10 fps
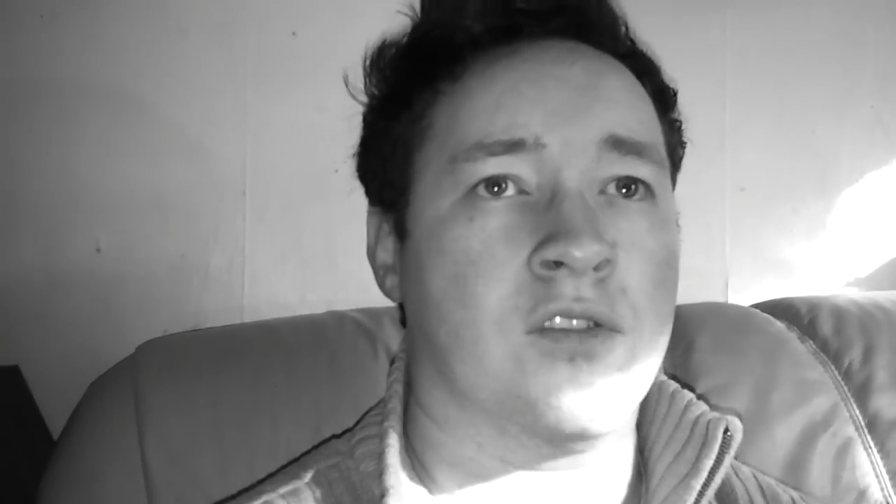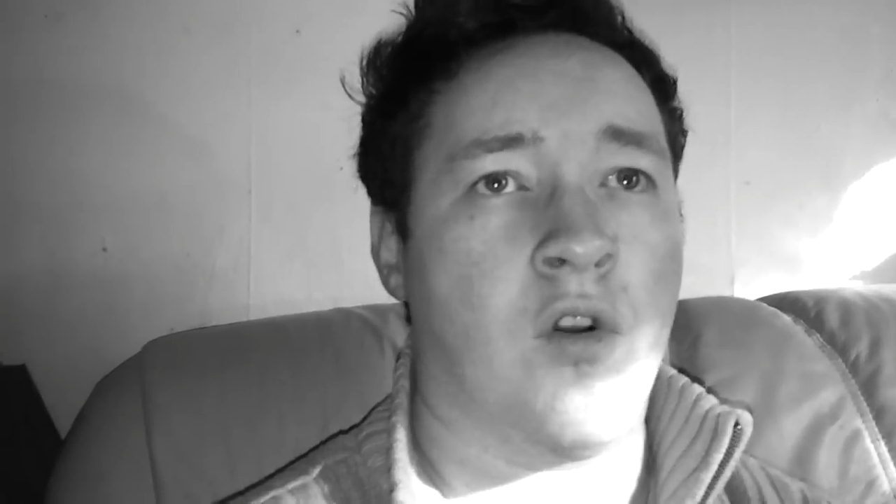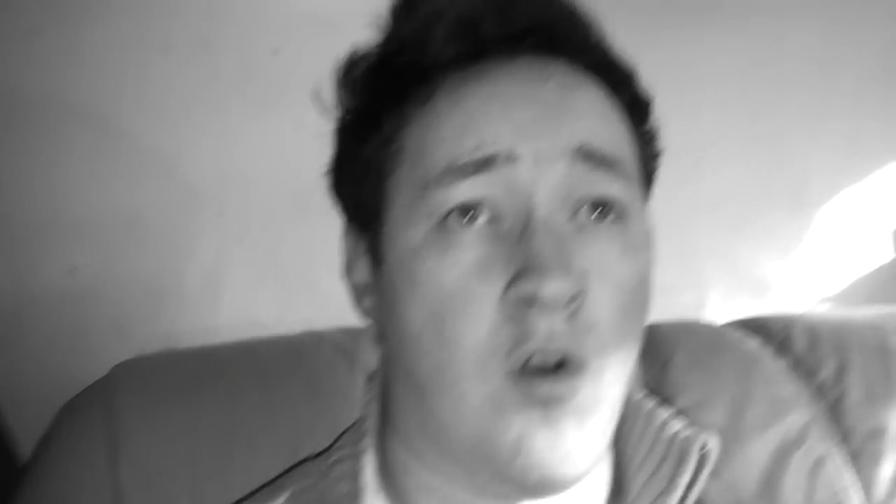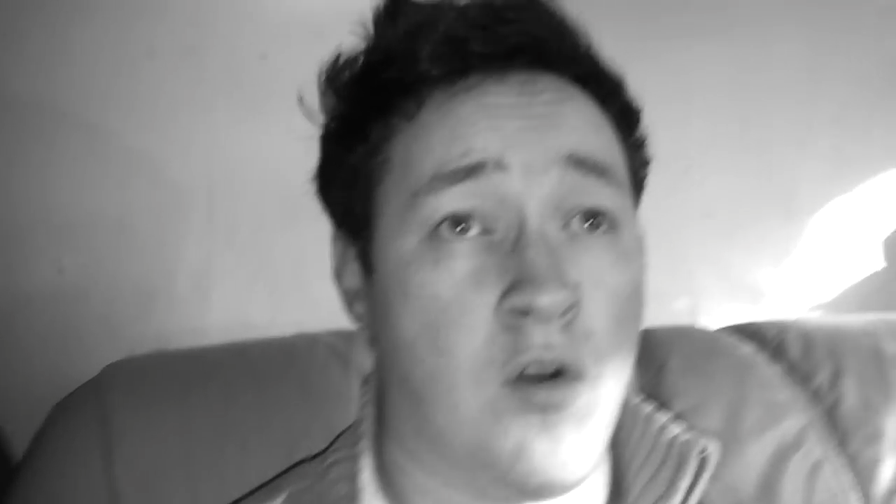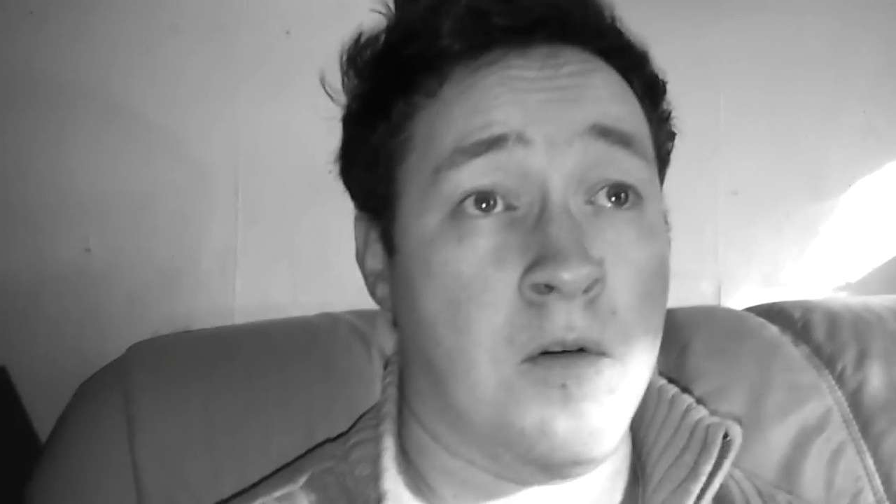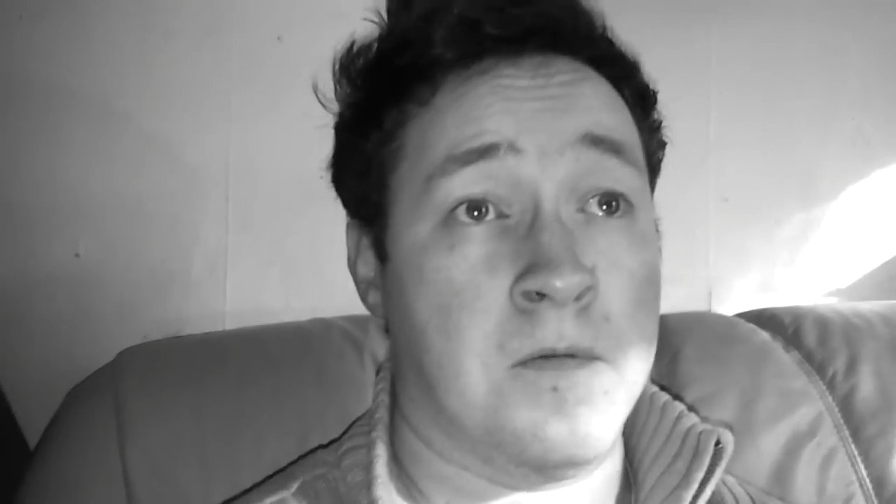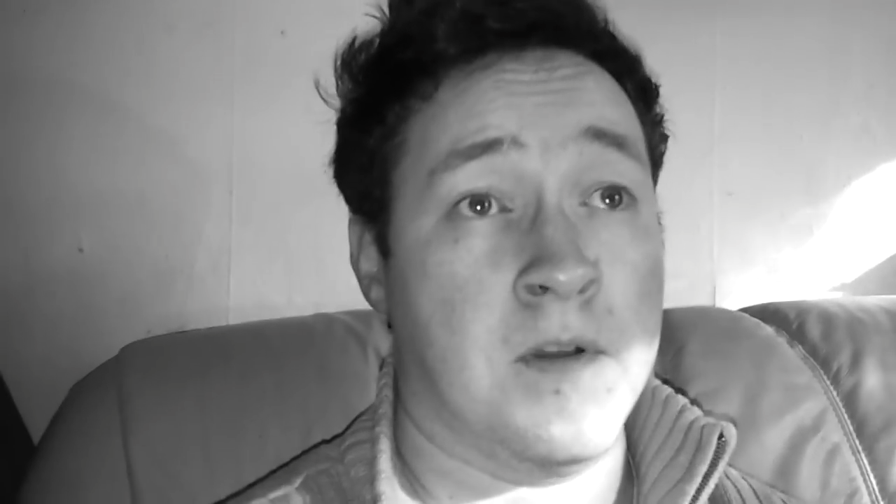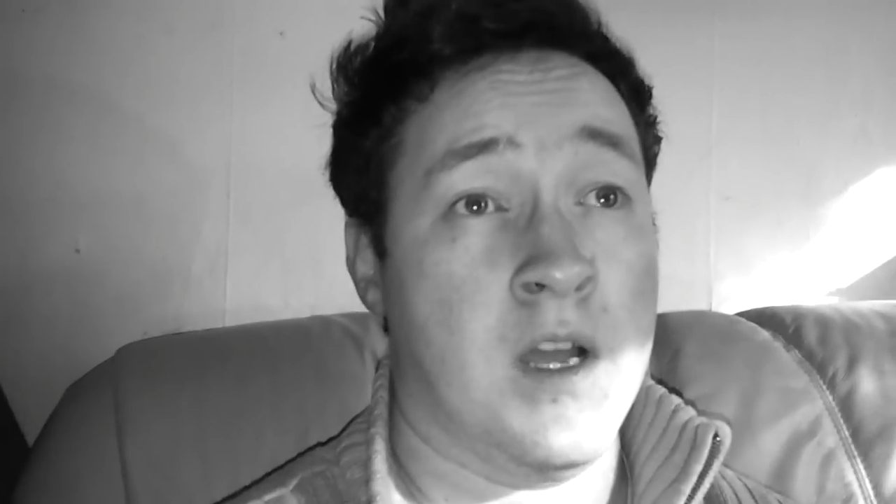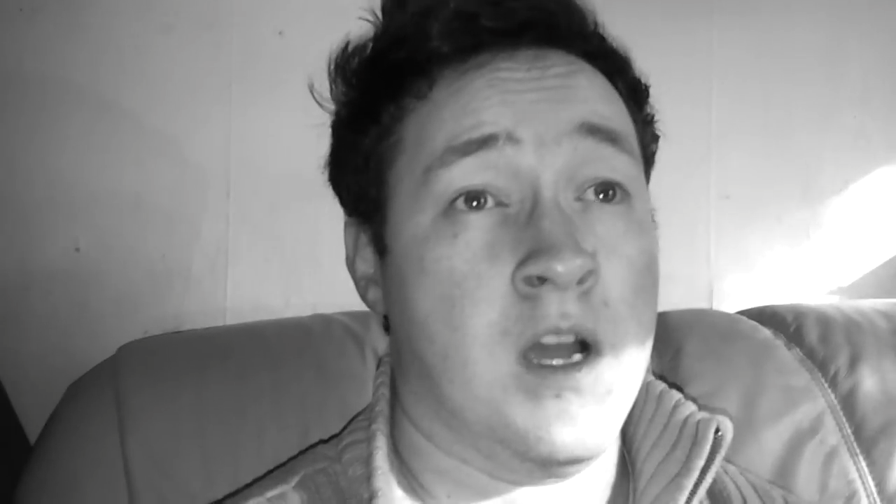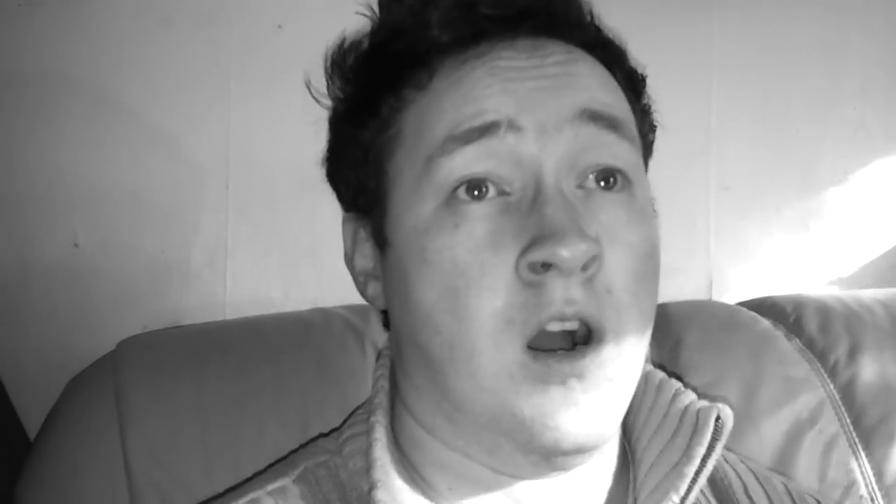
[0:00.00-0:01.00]
of
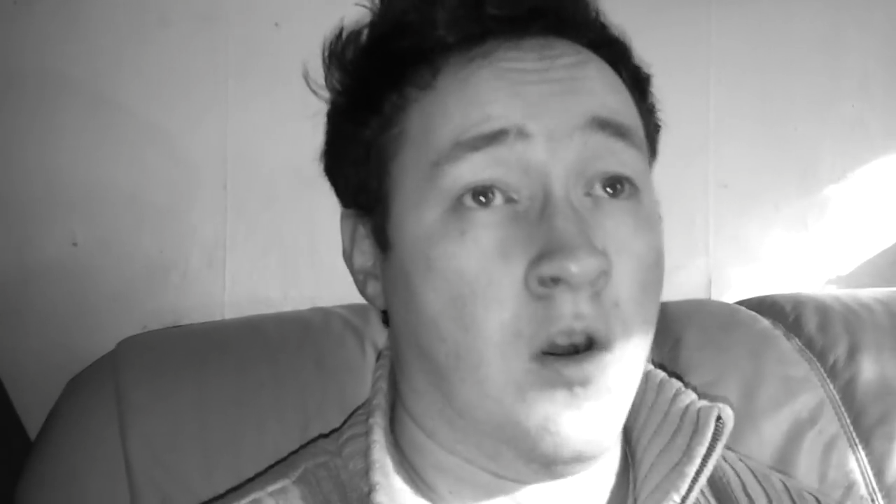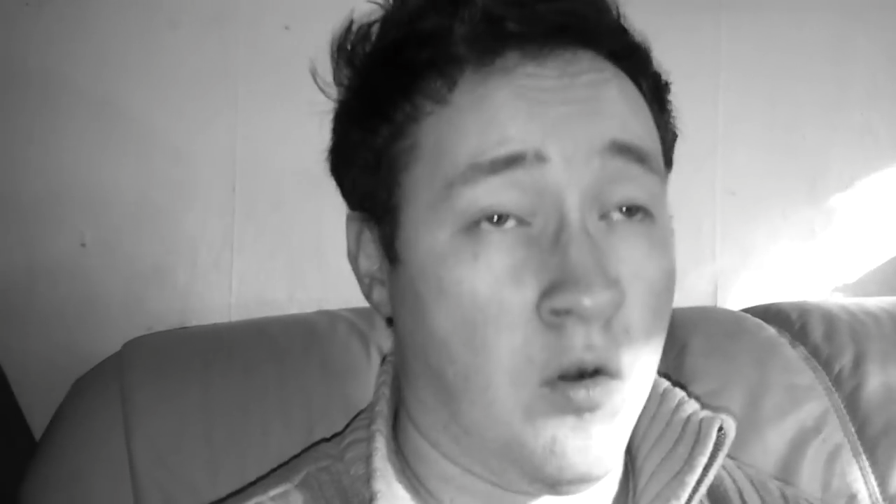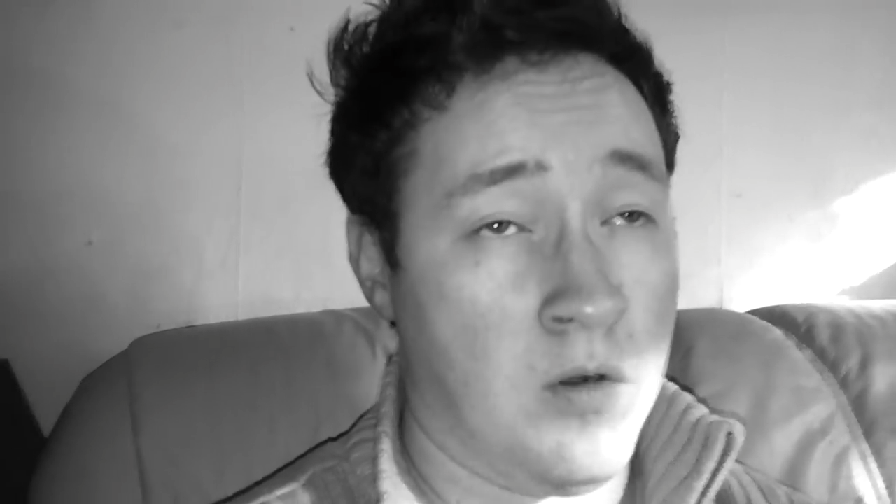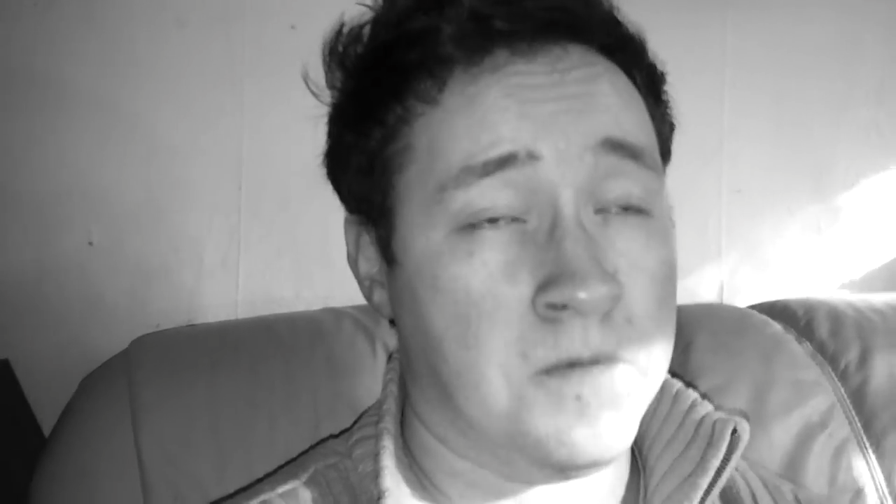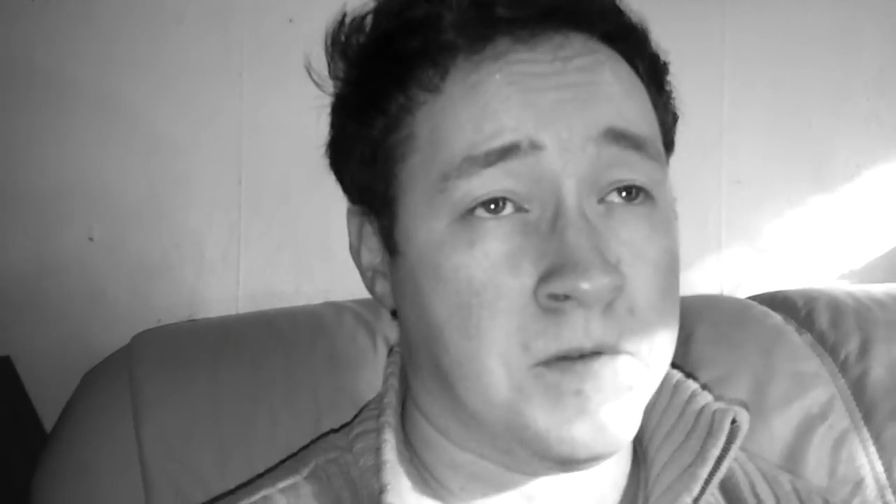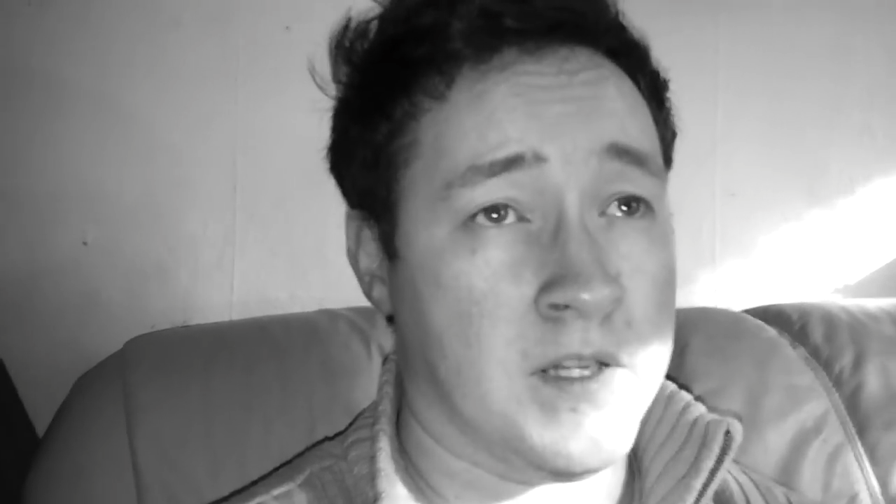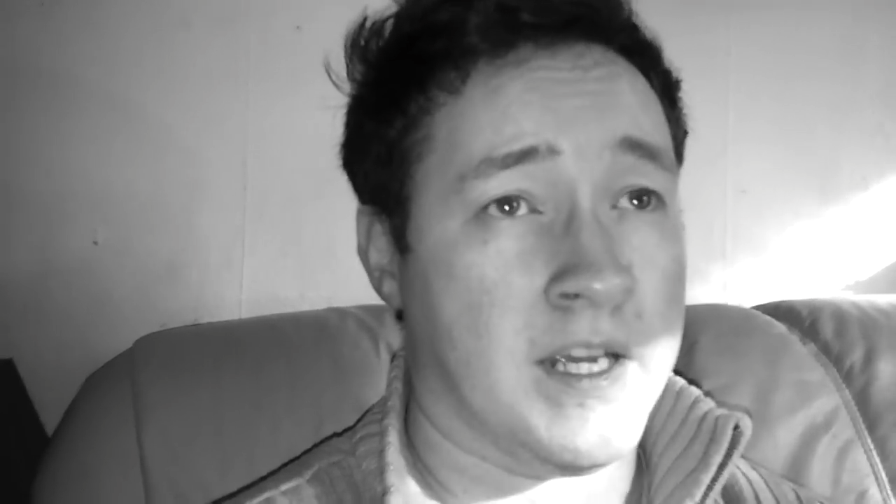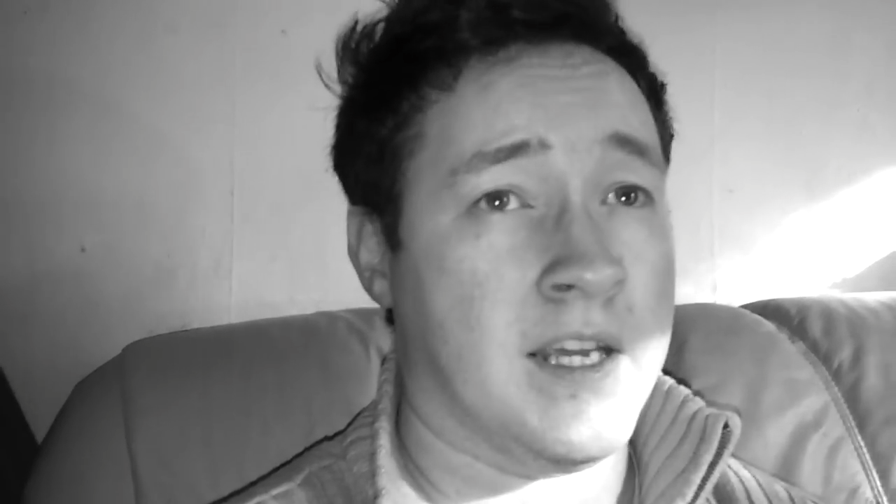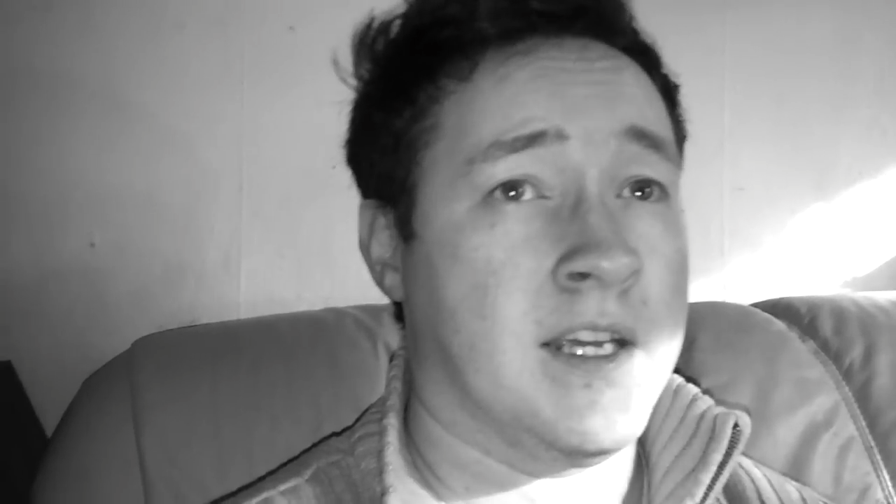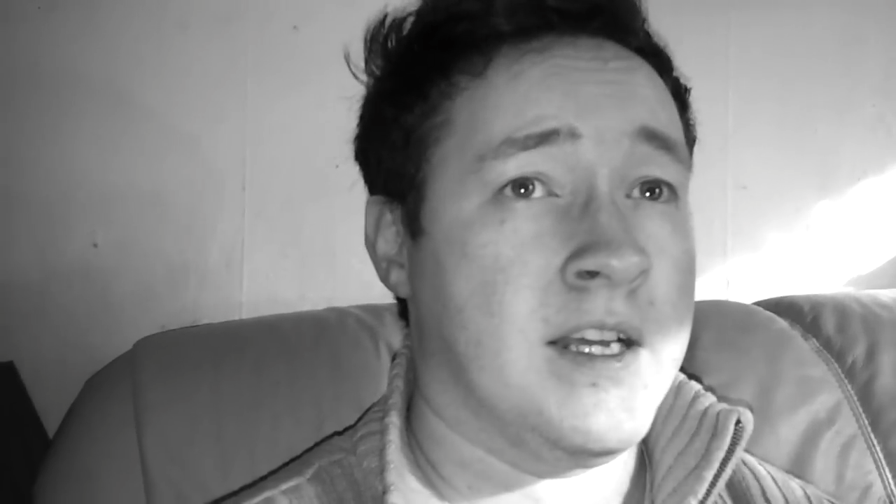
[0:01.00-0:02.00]

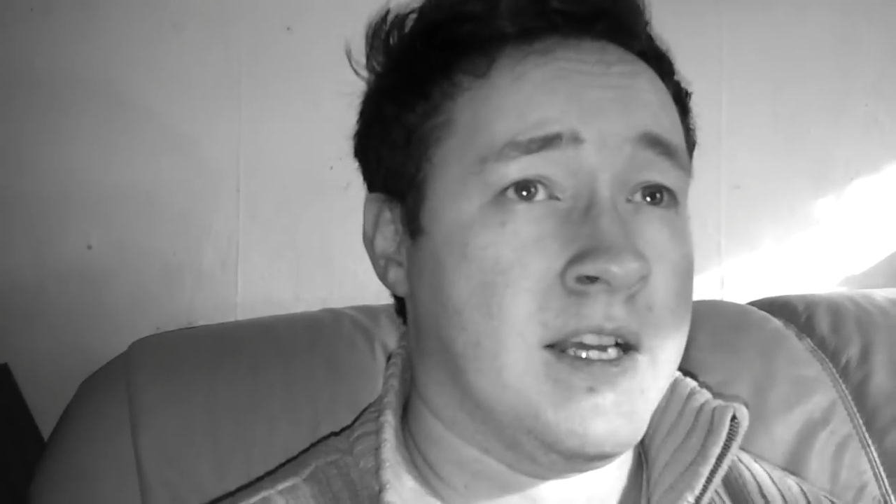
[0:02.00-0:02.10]
hopefully